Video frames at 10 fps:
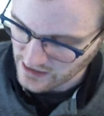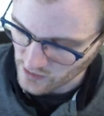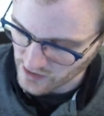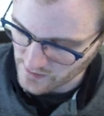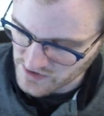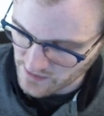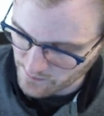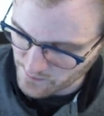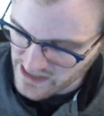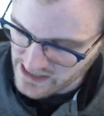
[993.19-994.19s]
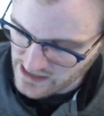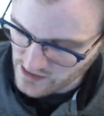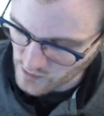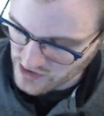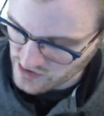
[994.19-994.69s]
going up to B,
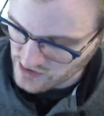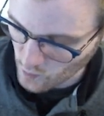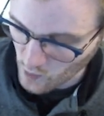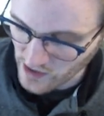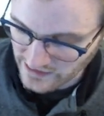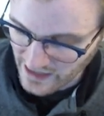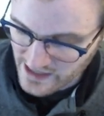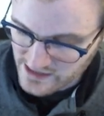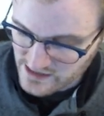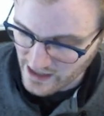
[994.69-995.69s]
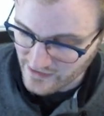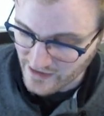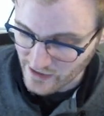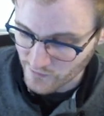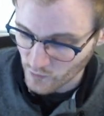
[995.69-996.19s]
which is one less, and
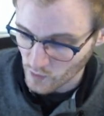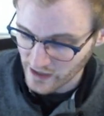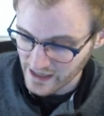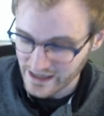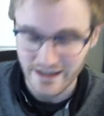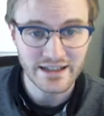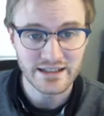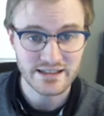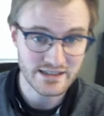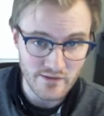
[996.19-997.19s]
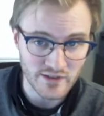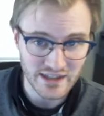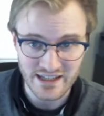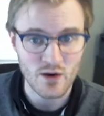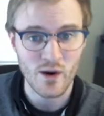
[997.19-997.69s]
therefore a seventh.
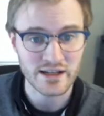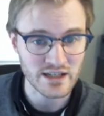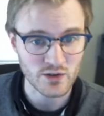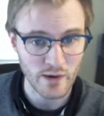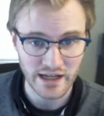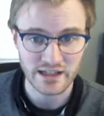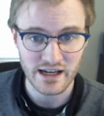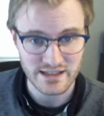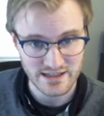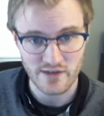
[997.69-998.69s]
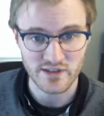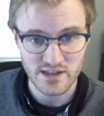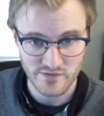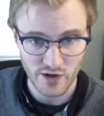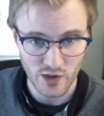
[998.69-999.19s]
That's how I tend to recognize
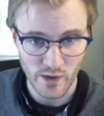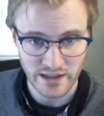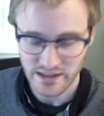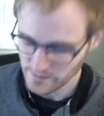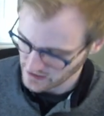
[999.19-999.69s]
sevenths very quickly.